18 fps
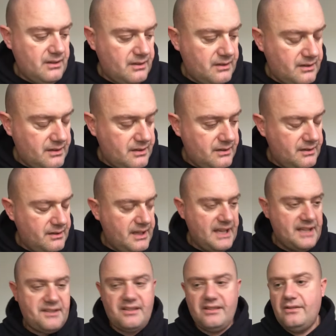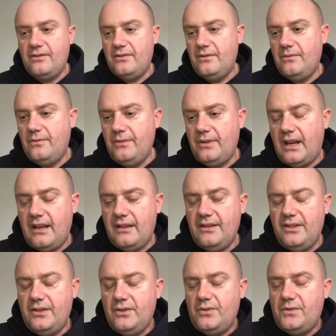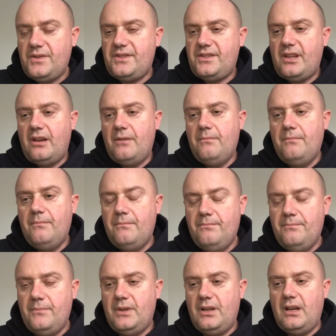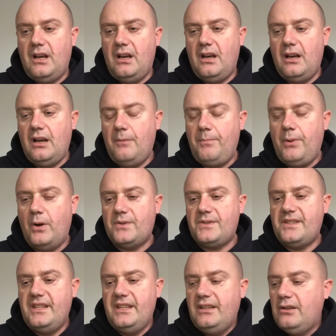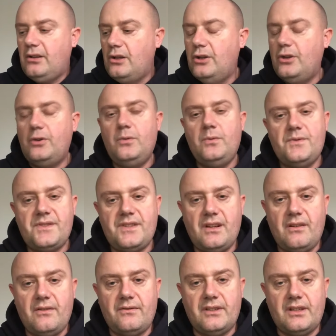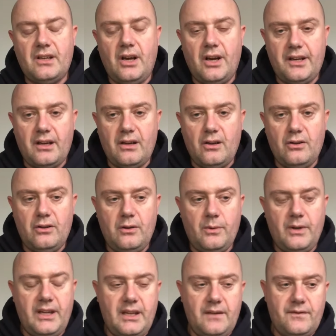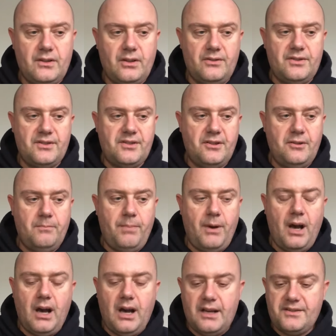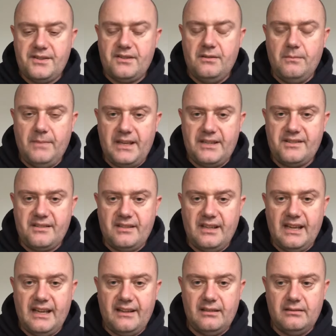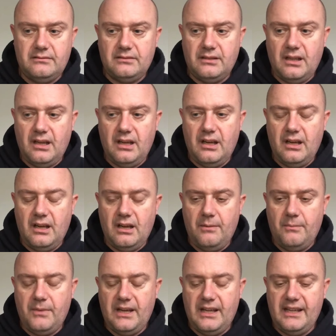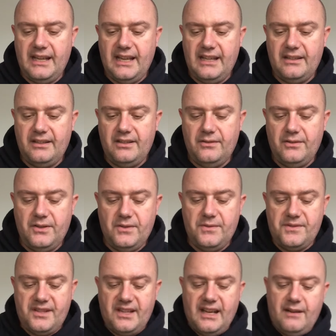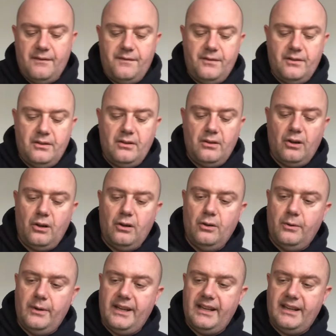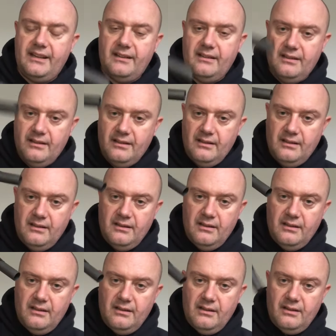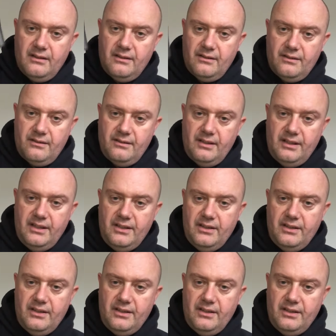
Need to use some epoxy glue, so the kind of glue where you've got the two parts you mix together, and then you use that for gluing the